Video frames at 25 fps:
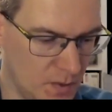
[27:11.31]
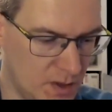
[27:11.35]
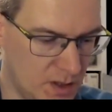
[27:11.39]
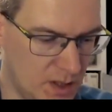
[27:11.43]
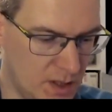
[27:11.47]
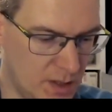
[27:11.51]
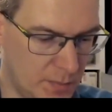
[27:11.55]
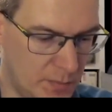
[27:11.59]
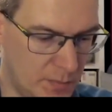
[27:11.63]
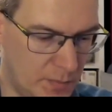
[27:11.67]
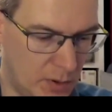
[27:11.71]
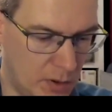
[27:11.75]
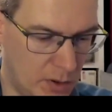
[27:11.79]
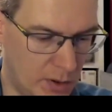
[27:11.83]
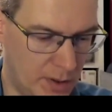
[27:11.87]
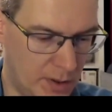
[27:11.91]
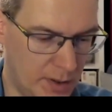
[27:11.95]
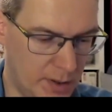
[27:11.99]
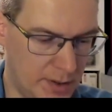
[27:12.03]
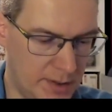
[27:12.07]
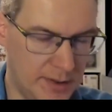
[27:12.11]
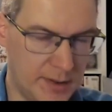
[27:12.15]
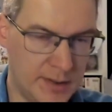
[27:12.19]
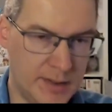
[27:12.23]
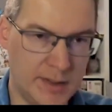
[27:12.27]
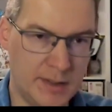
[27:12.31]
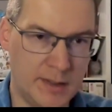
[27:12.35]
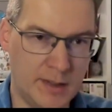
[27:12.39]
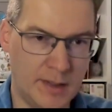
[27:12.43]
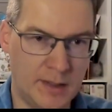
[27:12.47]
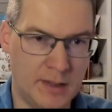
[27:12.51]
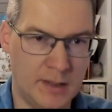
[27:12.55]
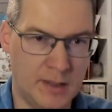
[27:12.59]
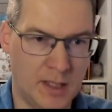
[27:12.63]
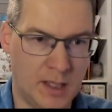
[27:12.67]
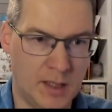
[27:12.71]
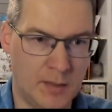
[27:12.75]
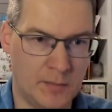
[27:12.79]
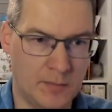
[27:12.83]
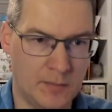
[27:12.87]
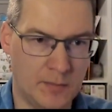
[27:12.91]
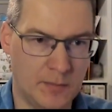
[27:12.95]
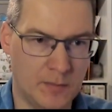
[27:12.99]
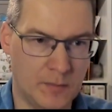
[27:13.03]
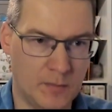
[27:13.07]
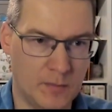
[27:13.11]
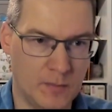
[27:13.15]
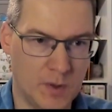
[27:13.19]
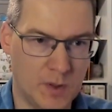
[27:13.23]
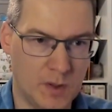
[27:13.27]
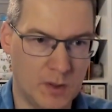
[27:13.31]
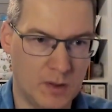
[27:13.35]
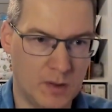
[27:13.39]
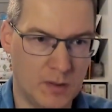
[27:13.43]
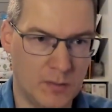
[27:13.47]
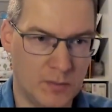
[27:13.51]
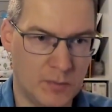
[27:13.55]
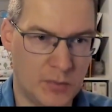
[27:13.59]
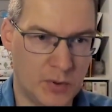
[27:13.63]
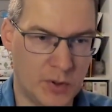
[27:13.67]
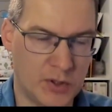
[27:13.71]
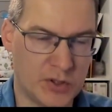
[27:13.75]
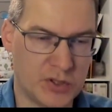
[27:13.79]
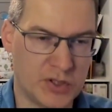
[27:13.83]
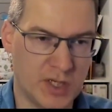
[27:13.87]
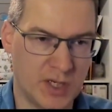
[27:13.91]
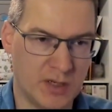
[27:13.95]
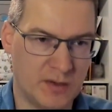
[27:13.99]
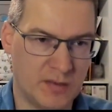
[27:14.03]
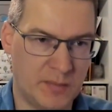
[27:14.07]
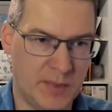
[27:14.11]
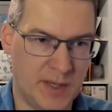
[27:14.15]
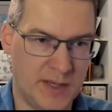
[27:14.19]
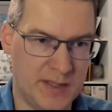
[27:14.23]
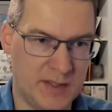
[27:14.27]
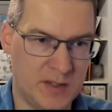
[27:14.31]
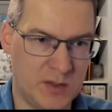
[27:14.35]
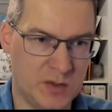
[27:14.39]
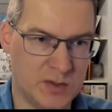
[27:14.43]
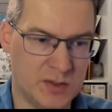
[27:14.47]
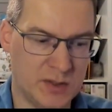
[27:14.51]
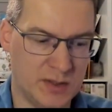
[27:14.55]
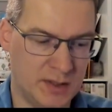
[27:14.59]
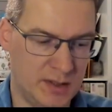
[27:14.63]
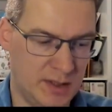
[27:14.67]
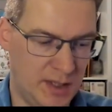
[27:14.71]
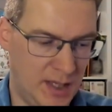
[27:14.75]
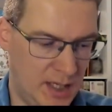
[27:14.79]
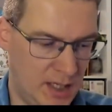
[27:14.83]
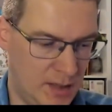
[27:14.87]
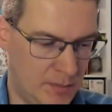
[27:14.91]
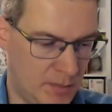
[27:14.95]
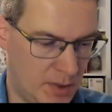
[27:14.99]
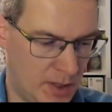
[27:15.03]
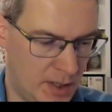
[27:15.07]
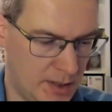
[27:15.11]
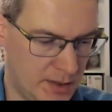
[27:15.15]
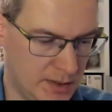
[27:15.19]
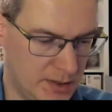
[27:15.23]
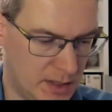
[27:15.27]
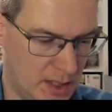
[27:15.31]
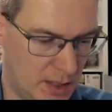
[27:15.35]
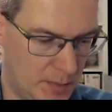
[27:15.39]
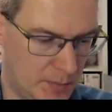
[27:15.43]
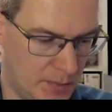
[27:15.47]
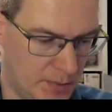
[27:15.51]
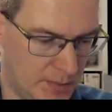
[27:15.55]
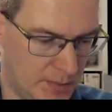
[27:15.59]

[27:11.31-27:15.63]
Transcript: deploy the AM project using the AM archetype.